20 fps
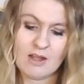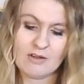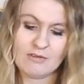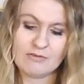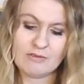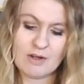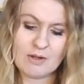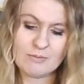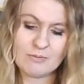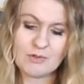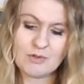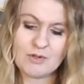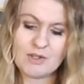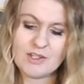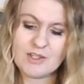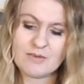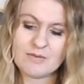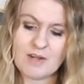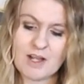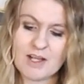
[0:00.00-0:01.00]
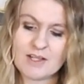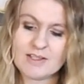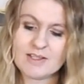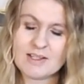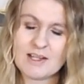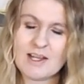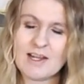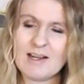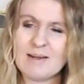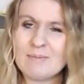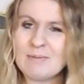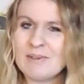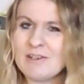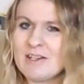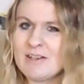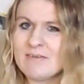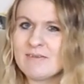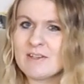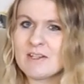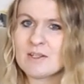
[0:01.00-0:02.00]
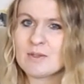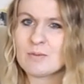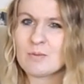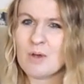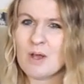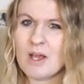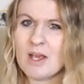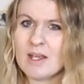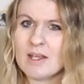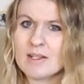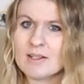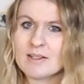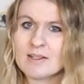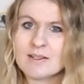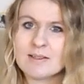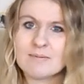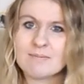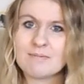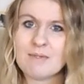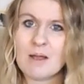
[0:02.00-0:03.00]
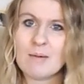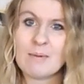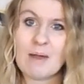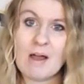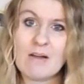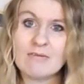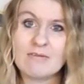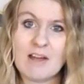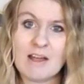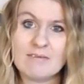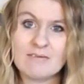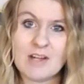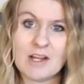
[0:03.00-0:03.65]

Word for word: from Toys R Us, and I believe this was about $5.